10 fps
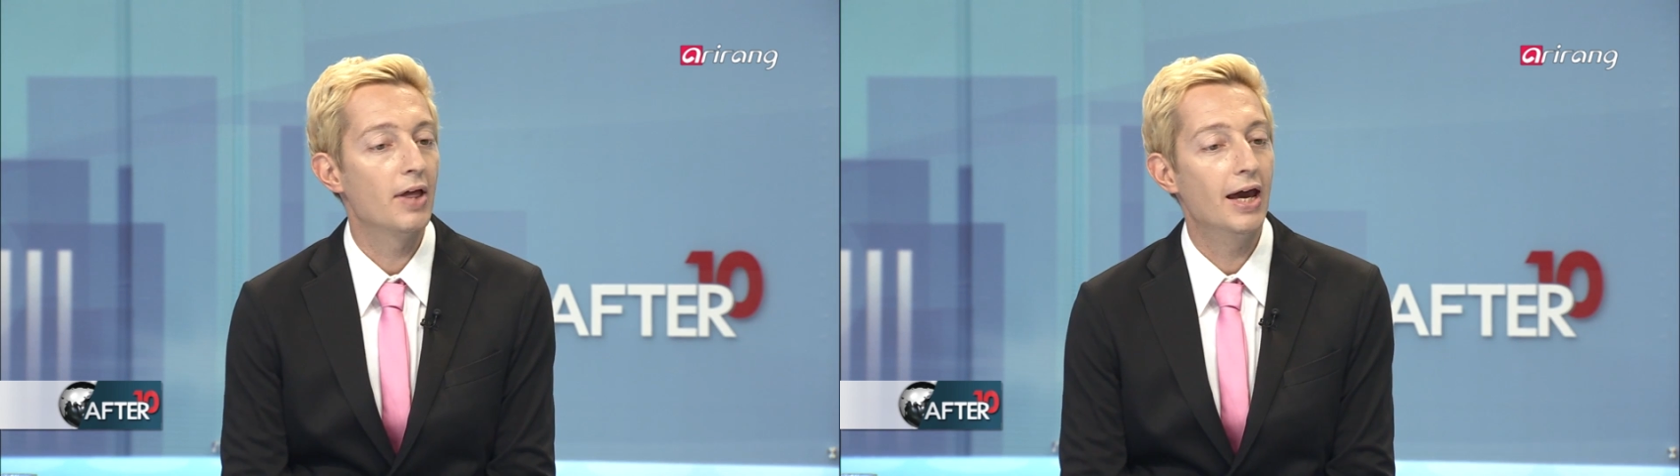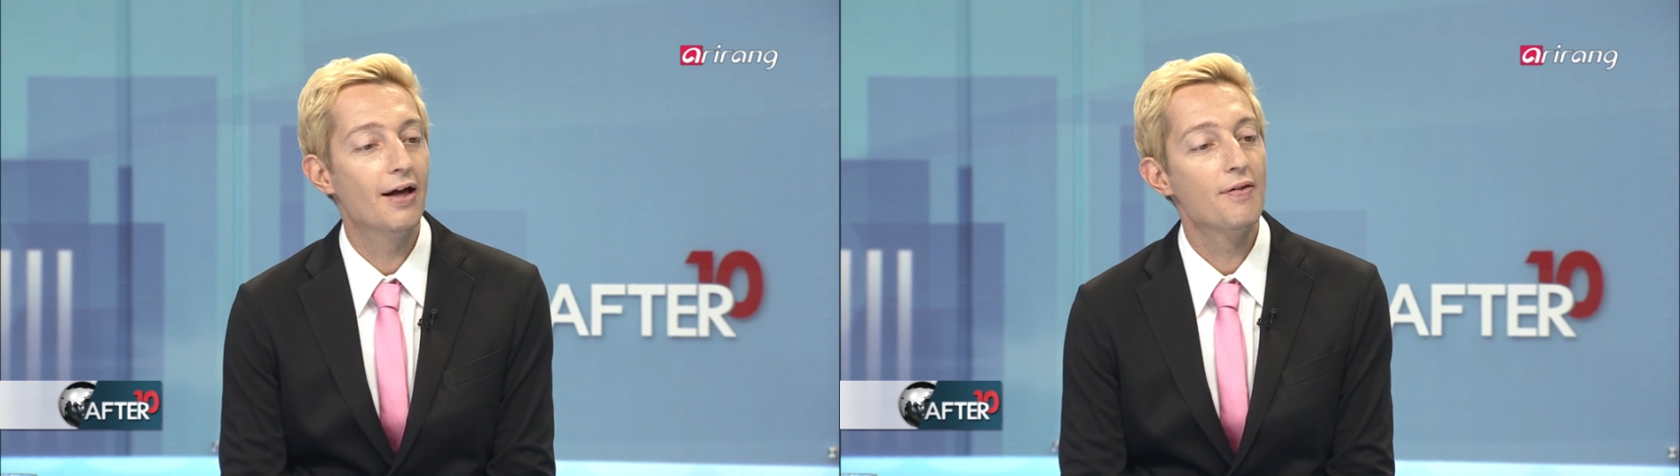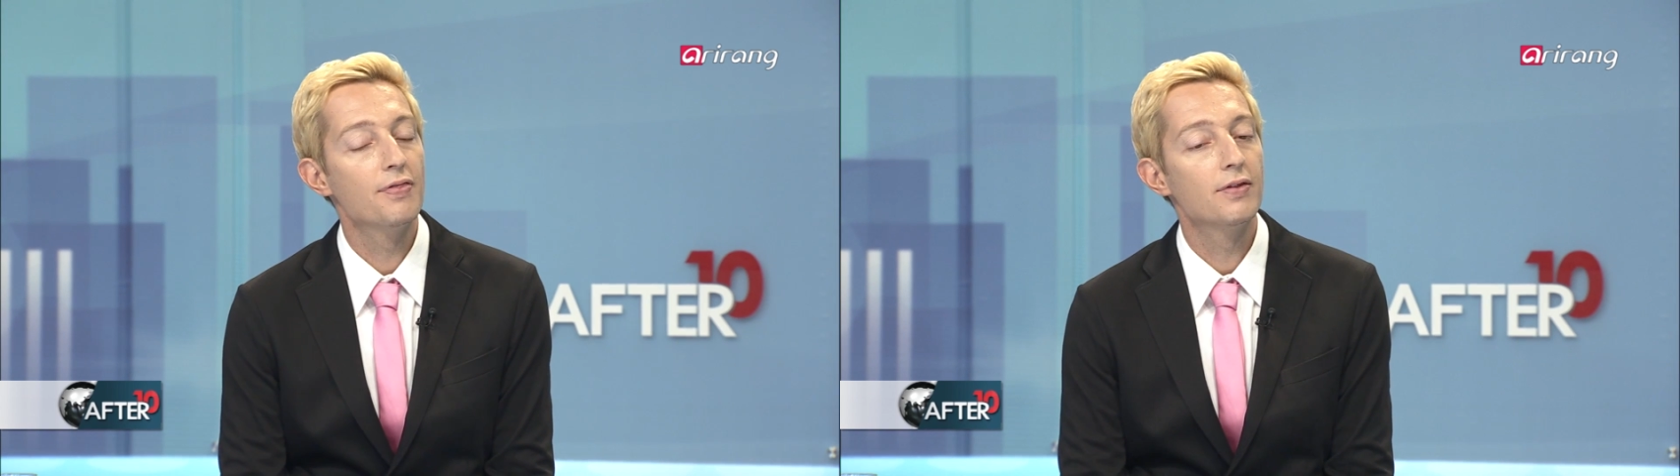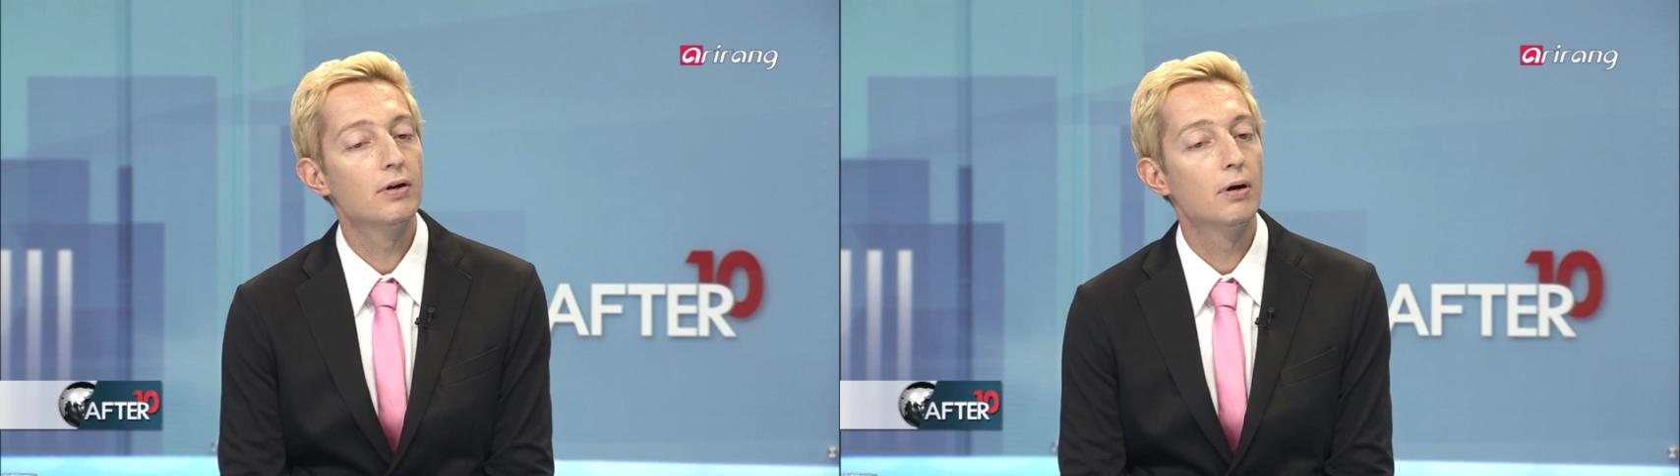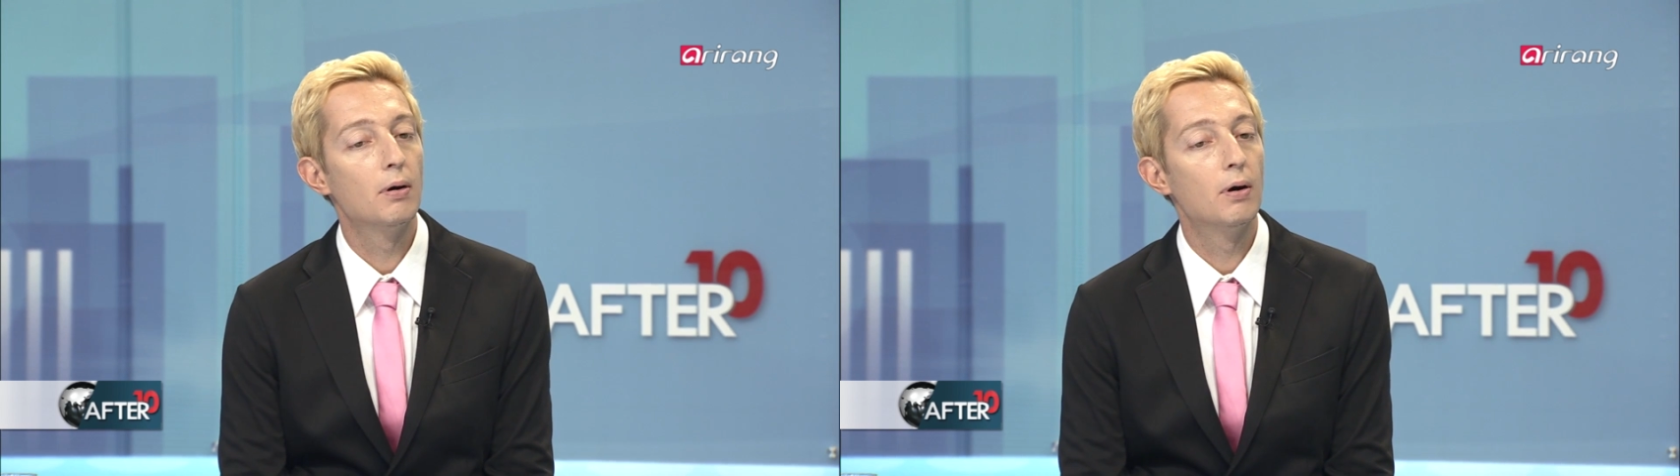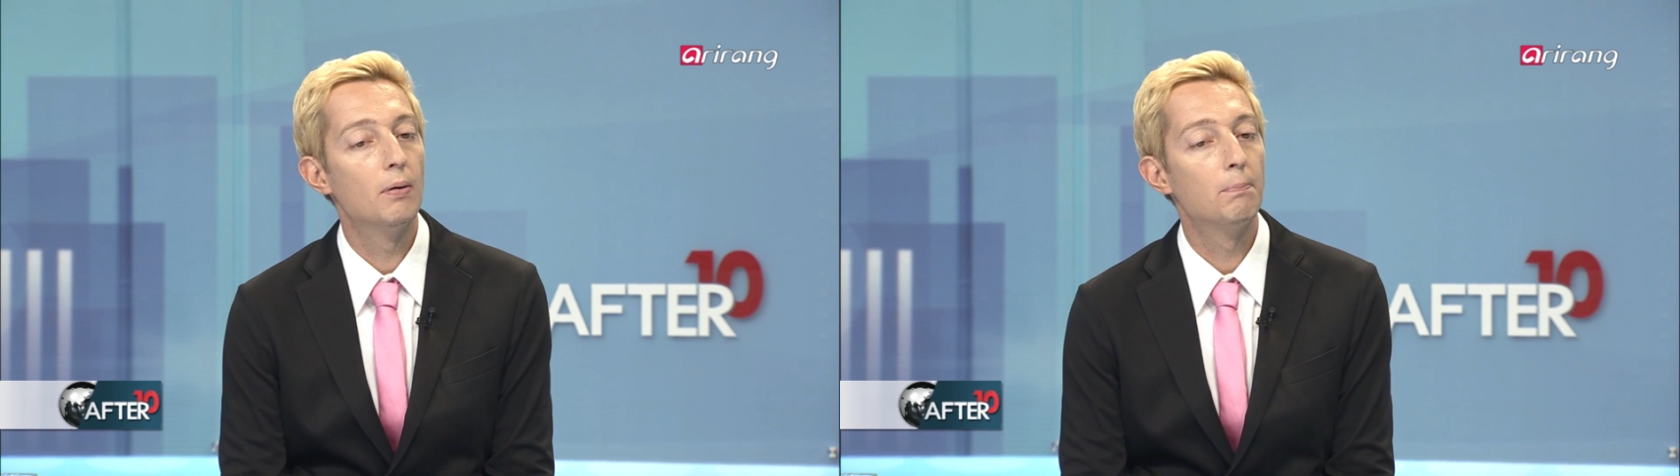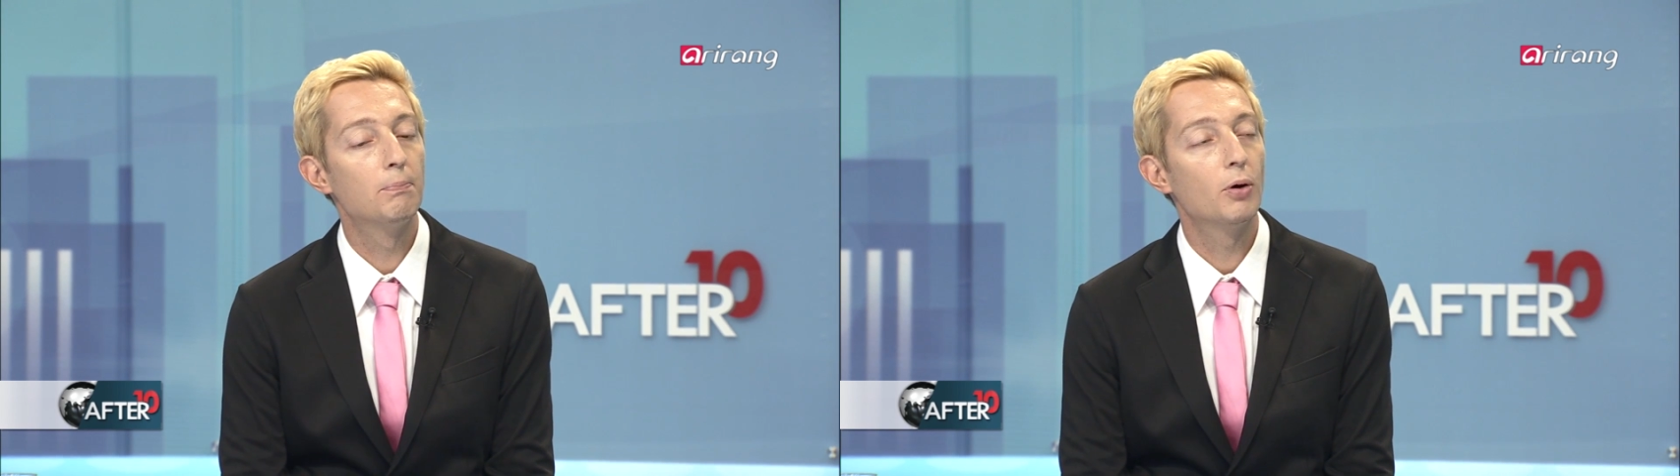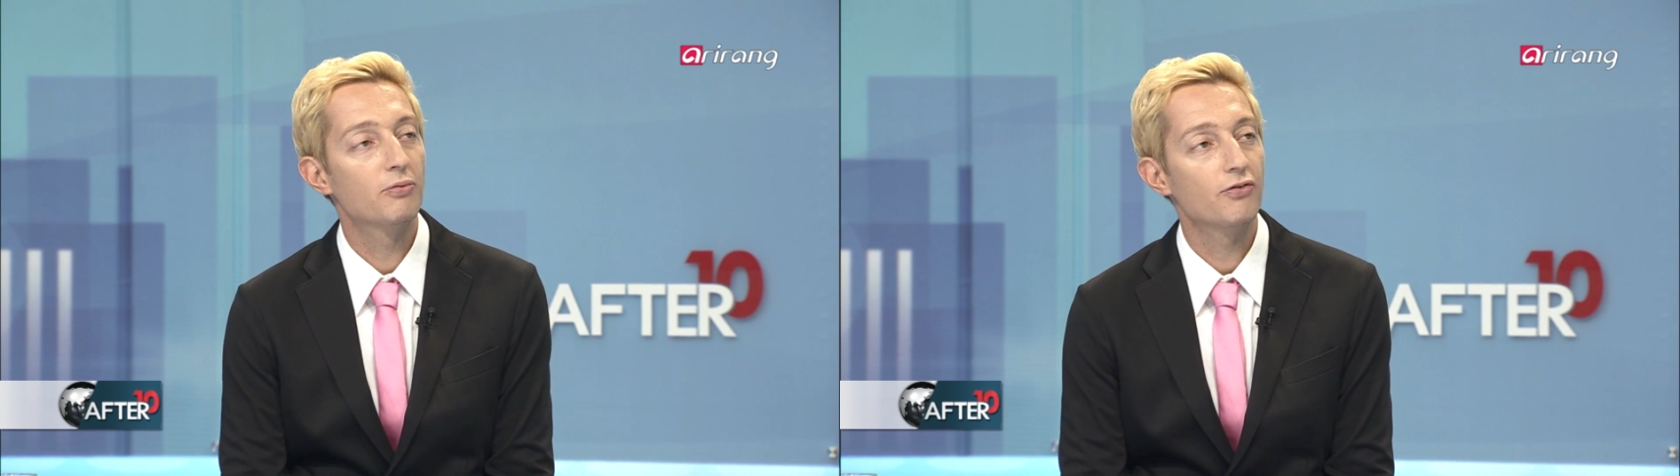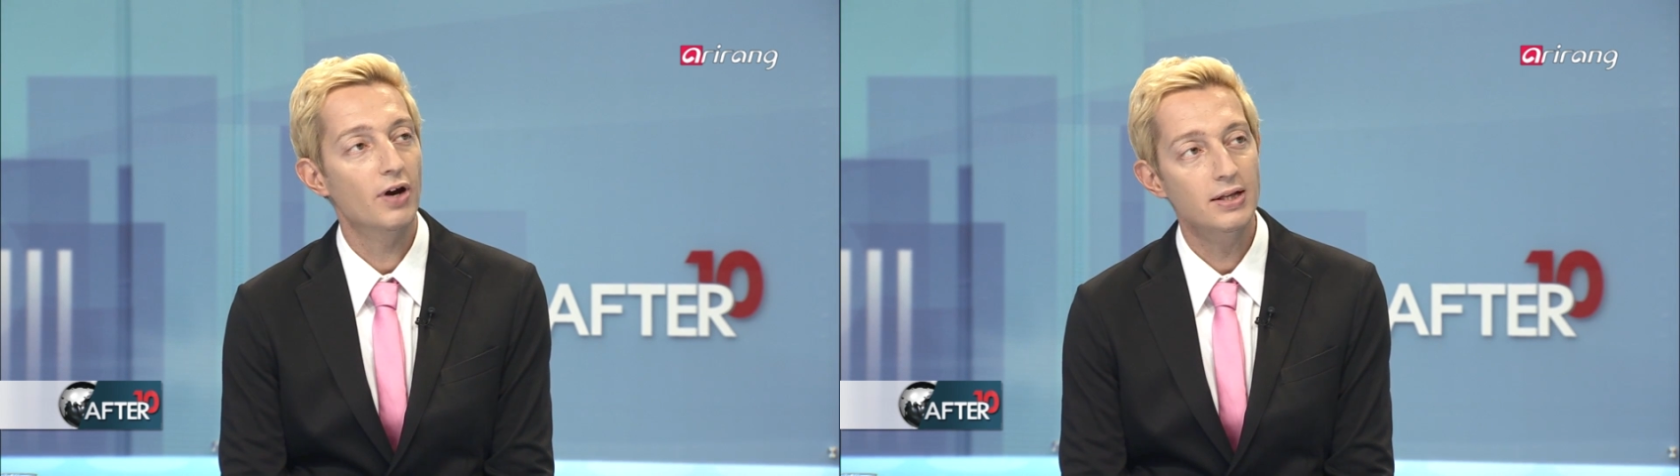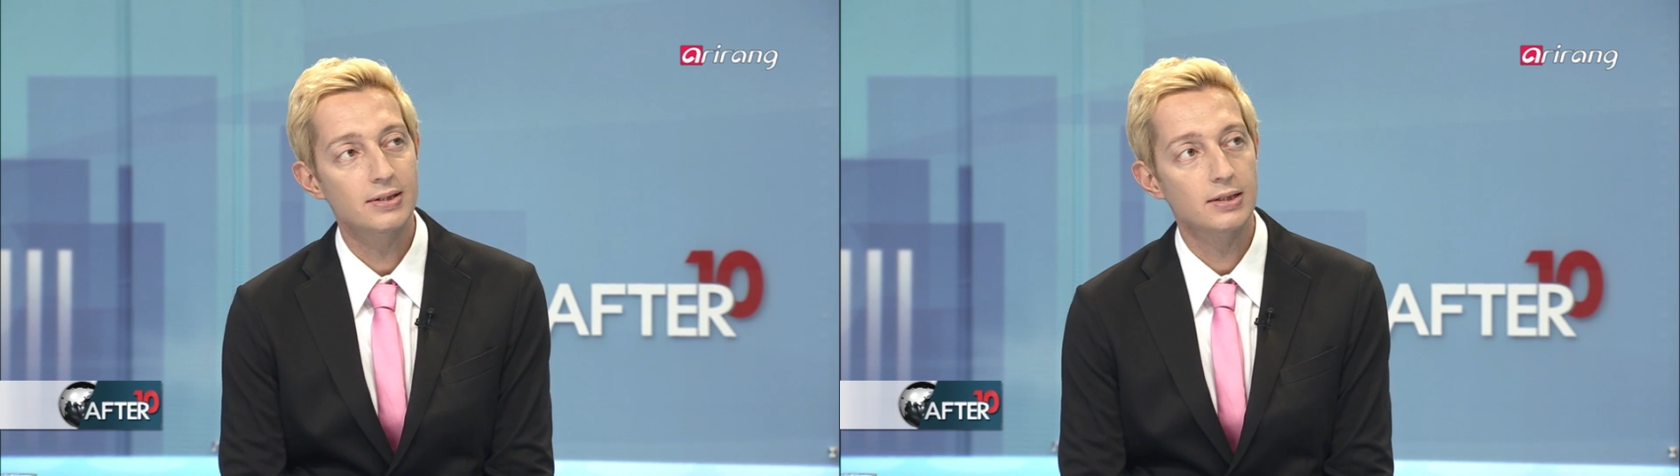And Pope
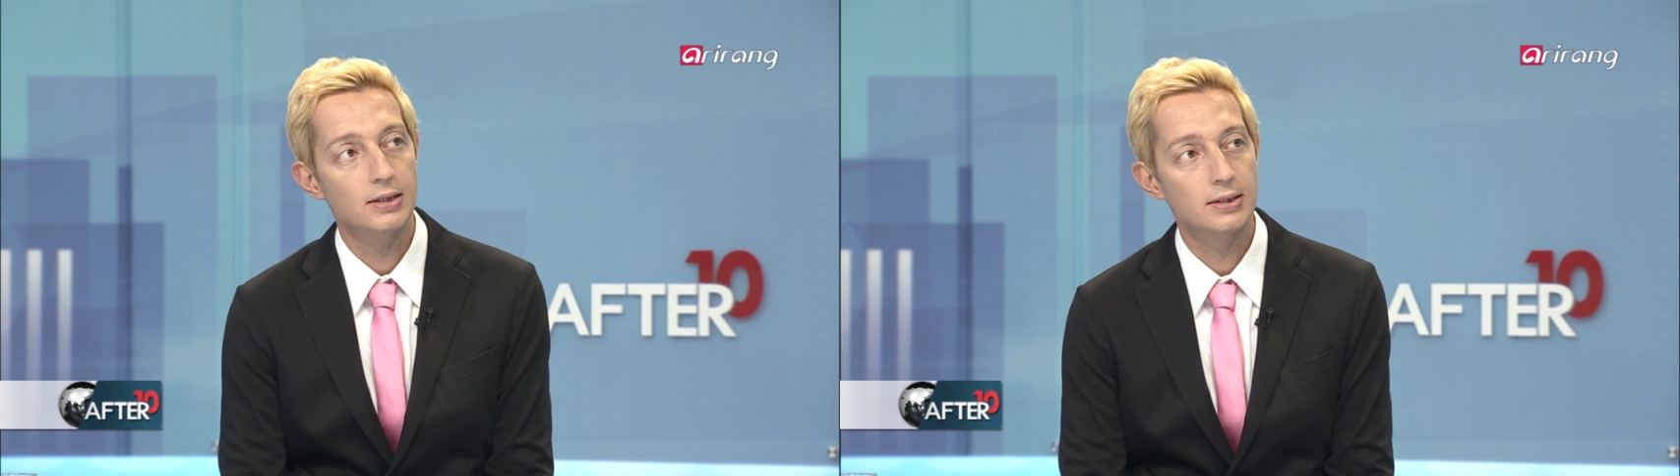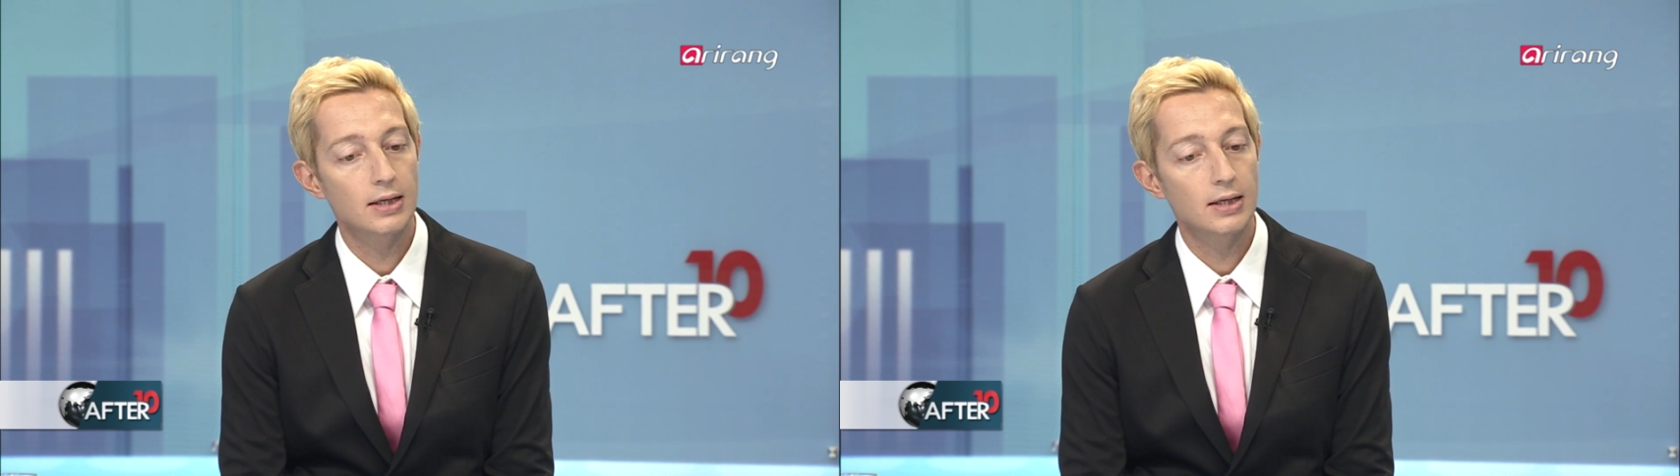Francis